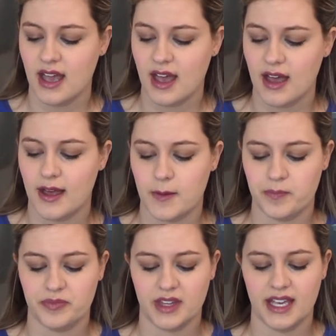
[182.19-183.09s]

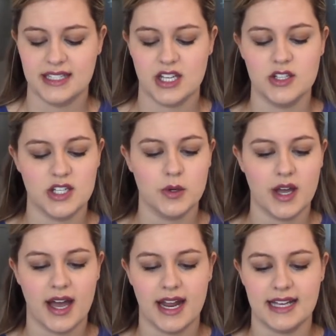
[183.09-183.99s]
It's also
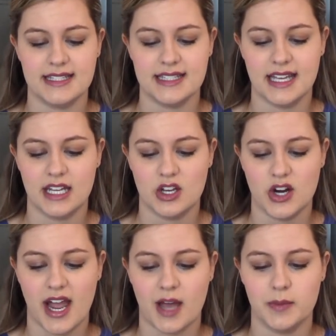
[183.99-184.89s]
got a
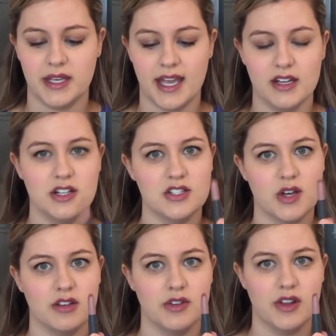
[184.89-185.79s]
skinnier applicator, so
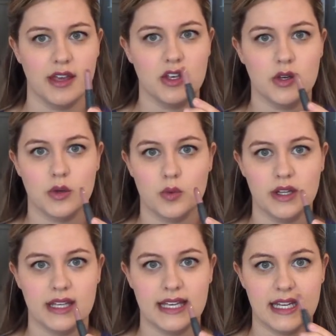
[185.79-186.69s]
I feel like you can
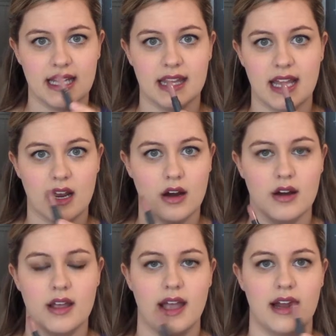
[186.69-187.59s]
really get in there
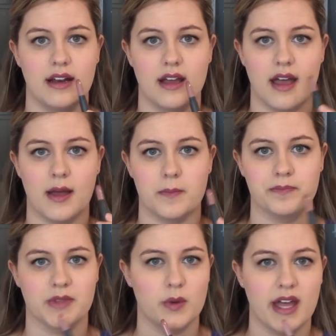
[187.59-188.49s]
and
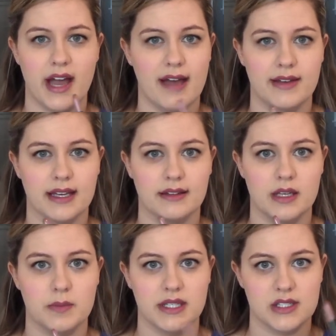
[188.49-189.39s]
without having a
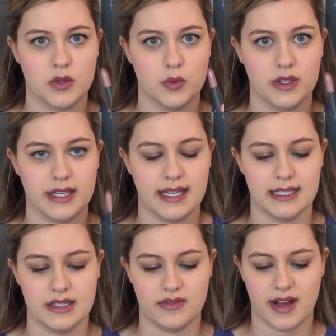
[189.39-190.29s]
lip pencil, really get a
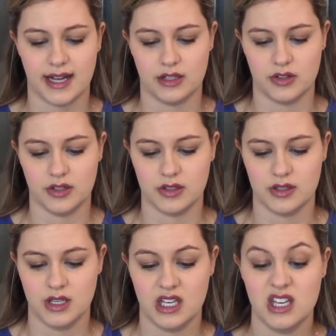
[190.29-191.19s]
defined look.
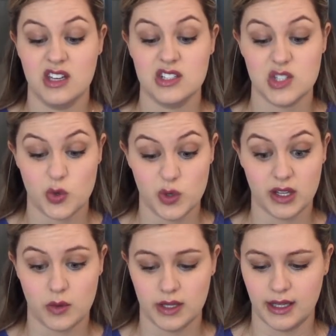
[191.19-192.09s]
So
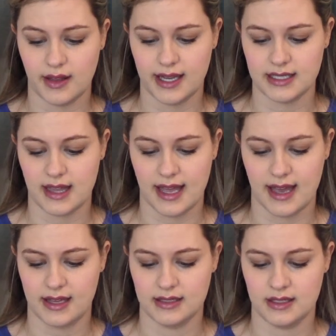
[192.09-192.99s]
really liked
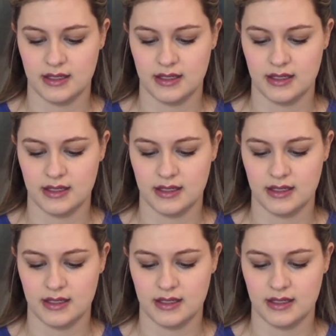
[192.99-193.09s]
that.